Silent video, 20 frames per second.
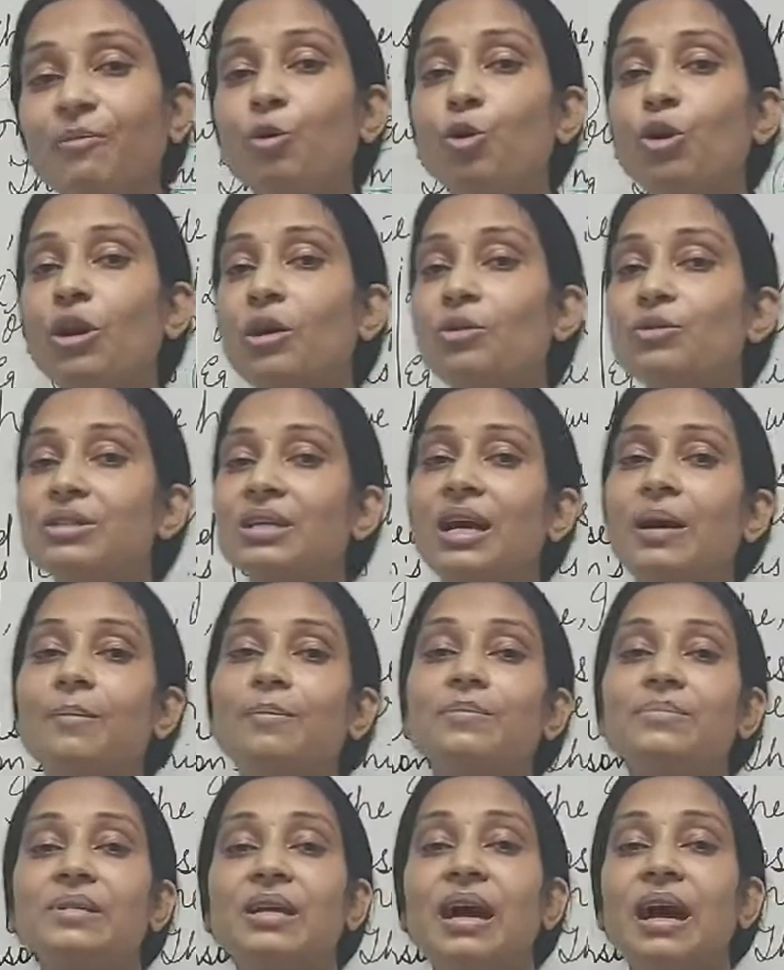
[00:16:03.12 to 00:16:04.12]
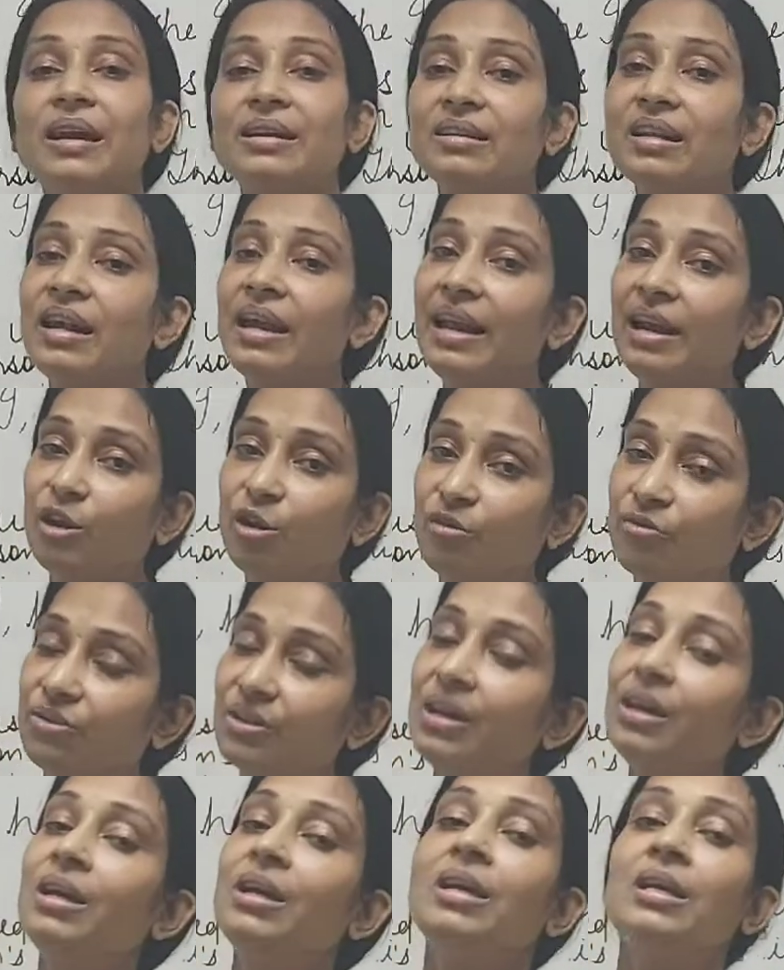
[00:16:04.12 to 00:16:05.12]
pronouns comes at the end of
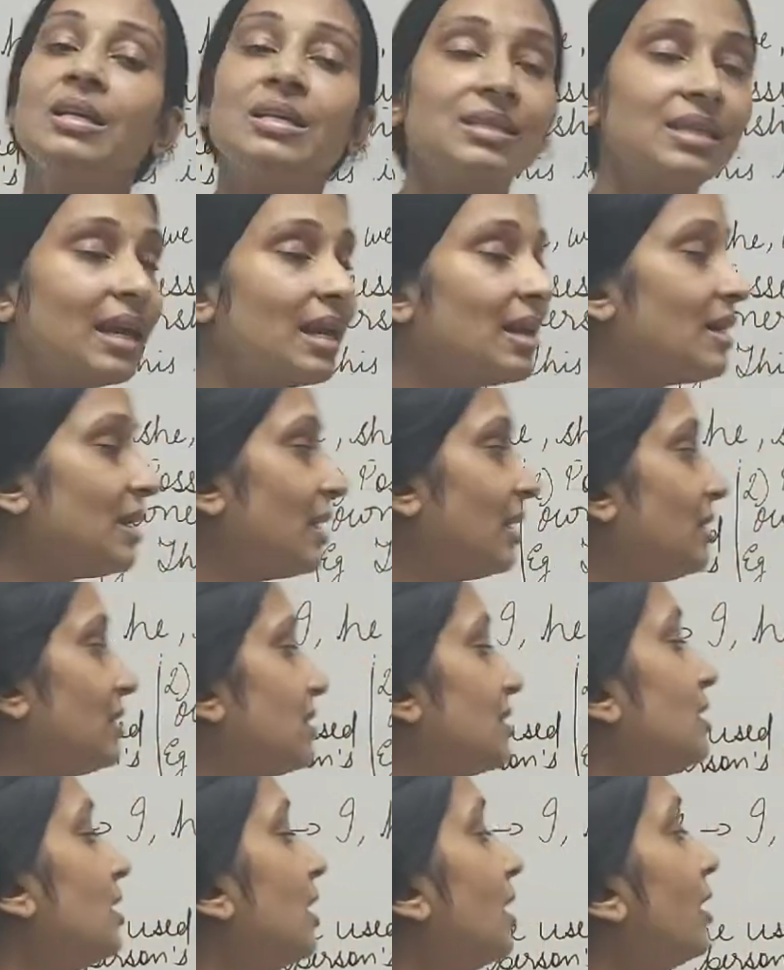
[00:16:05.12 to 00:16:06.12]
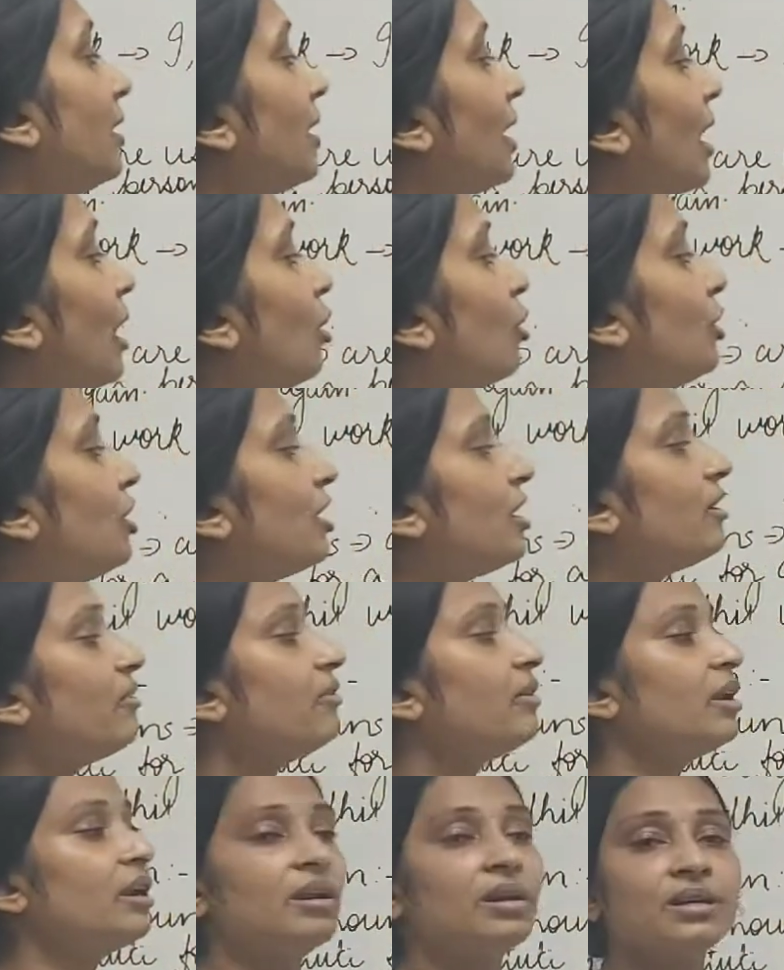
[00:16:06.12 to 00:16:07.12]
the sentence. Now here
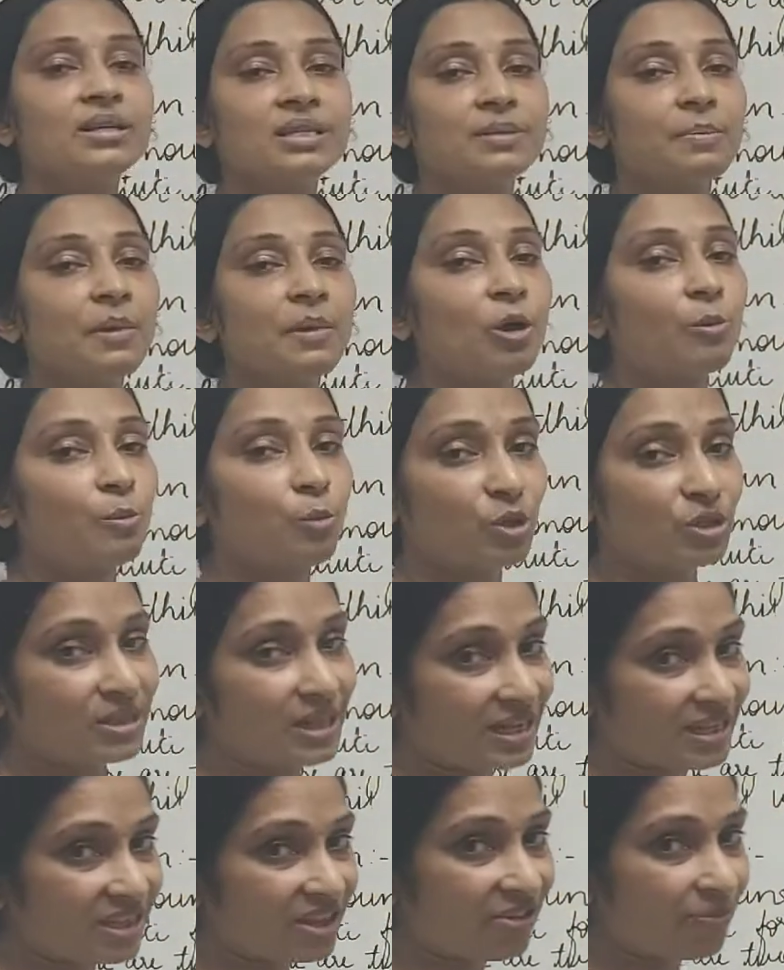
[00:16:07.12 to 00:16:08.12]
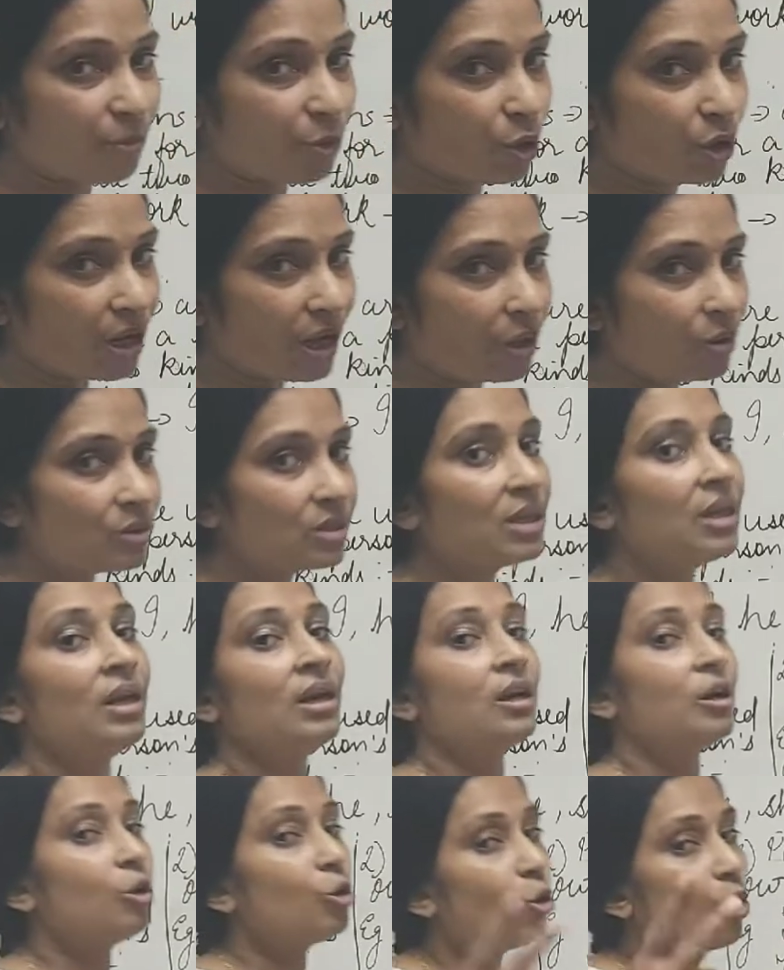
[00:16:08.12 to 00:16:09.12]
we learnt about possessive pronouns.
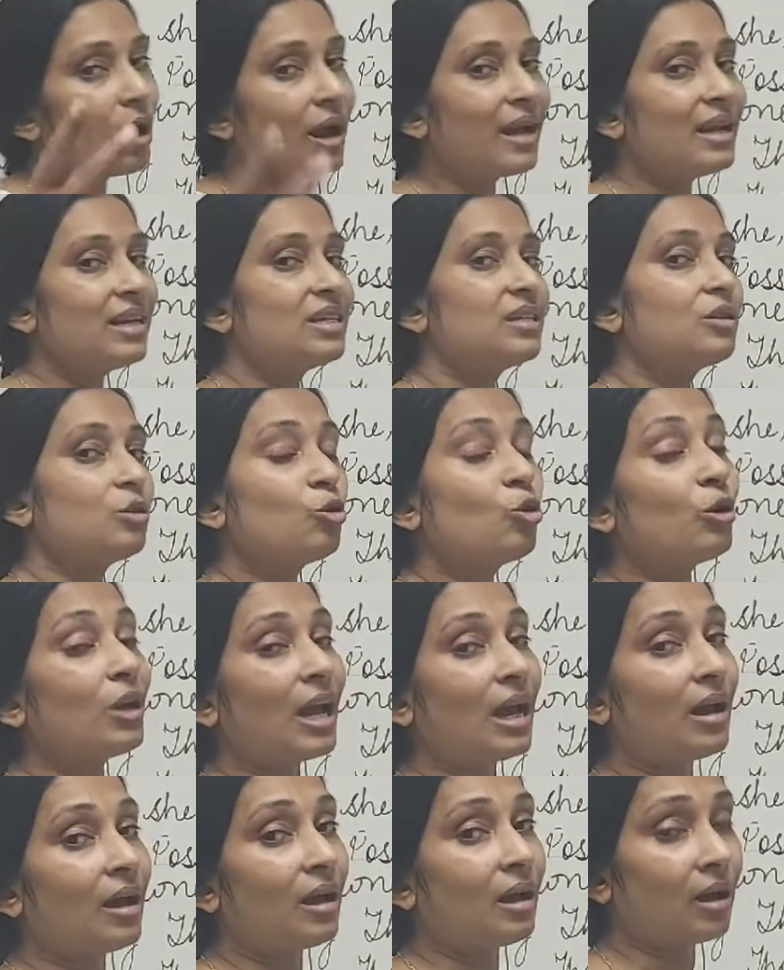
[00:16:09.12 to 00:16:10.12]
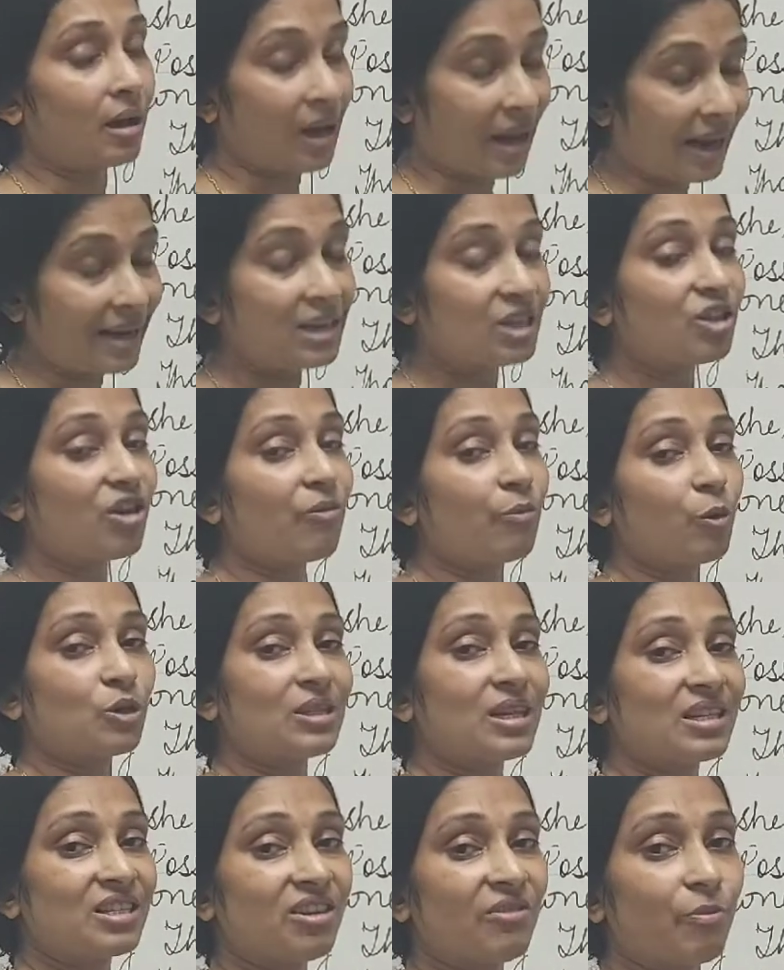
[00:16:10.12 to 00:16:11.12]
Two kinds of
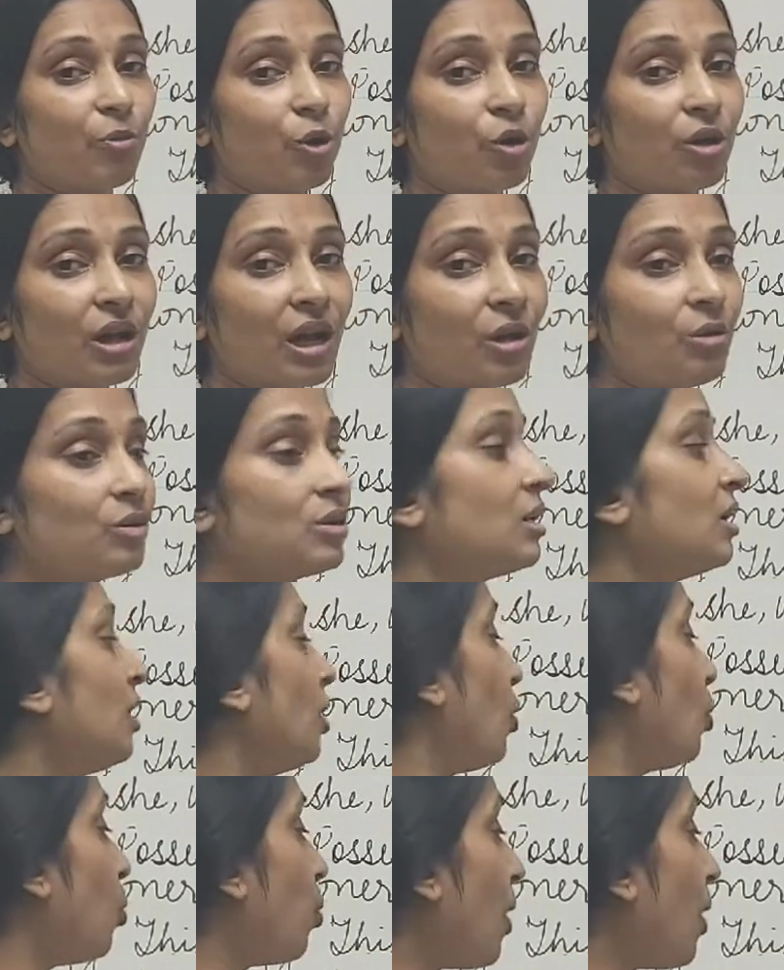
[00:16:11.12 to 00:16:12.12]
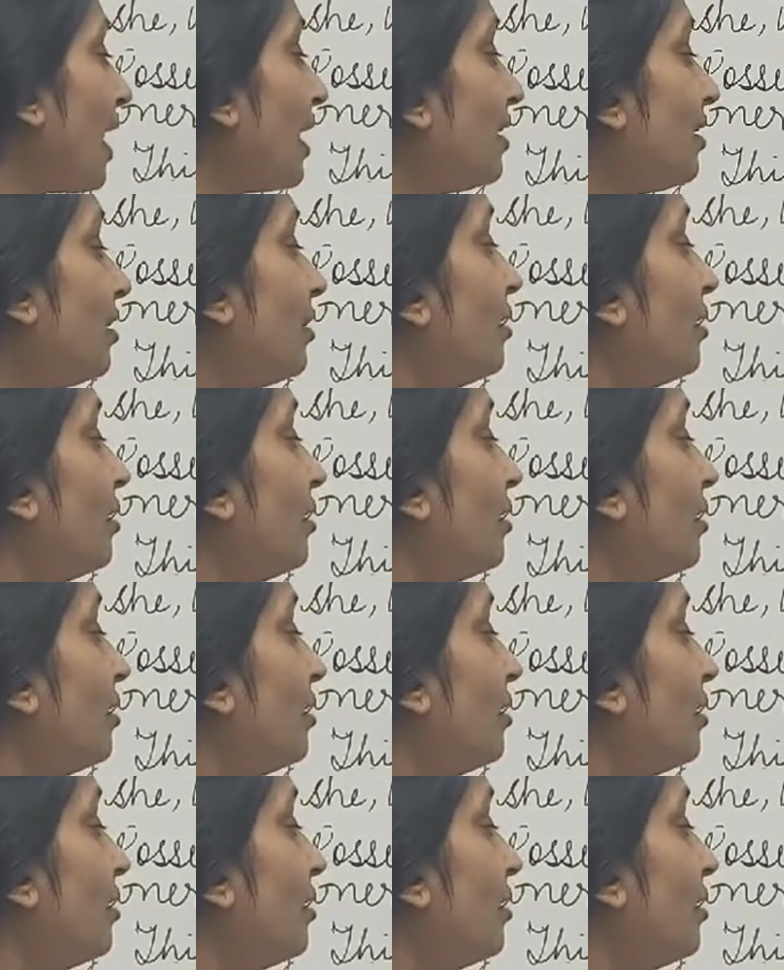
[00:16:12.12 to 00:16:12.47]
possessive pronouns. One